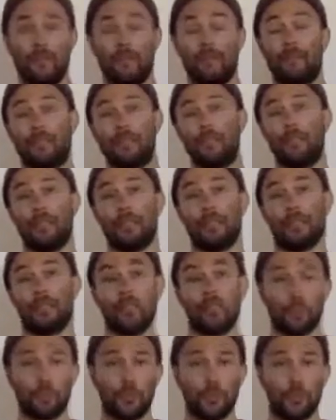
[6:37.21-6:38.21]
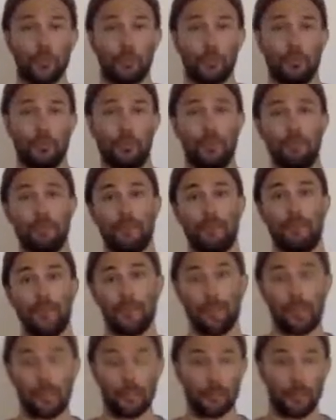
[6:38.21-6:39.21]
I've got a lot of energy for them. My
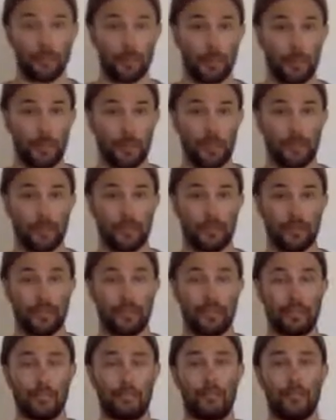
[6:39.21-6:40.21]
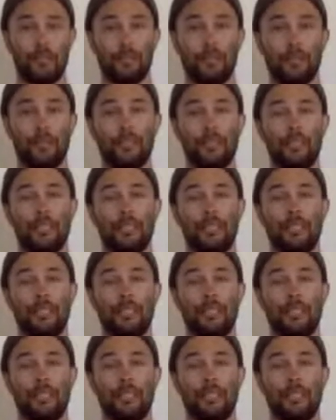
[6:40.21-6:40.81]
attention span is very clear.